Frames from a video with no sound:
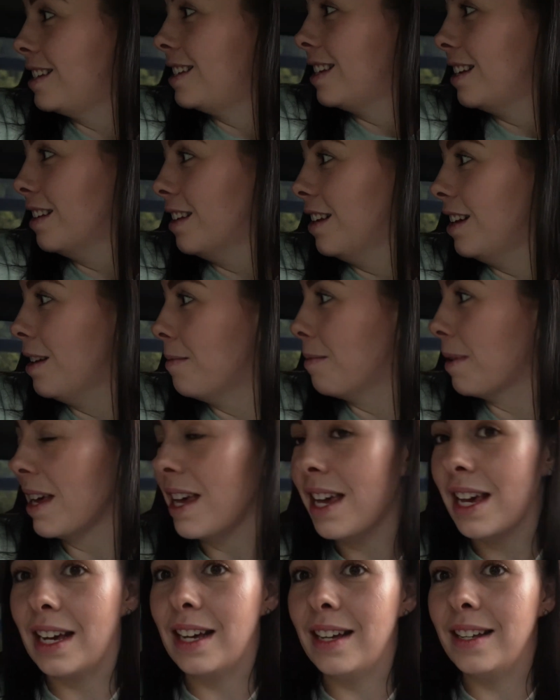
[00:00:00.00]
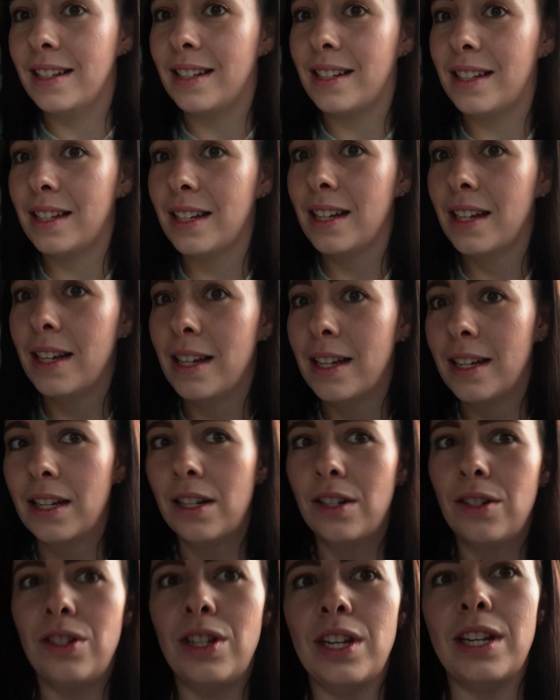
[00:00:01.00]
still hurt my ears.
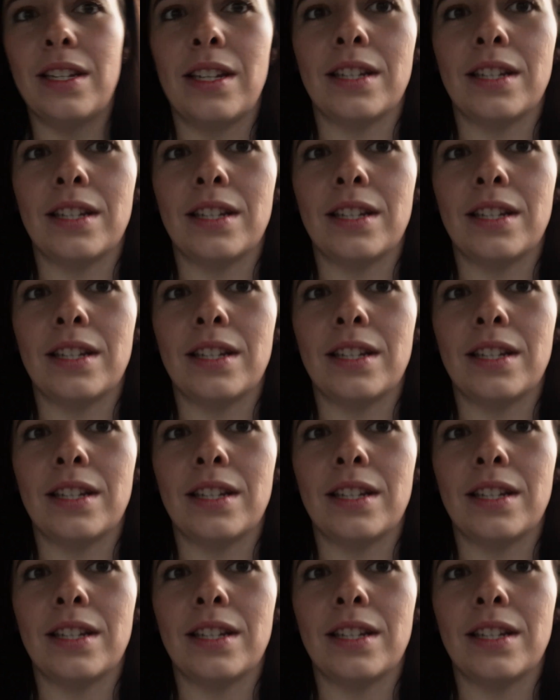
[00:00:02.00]
Jesus.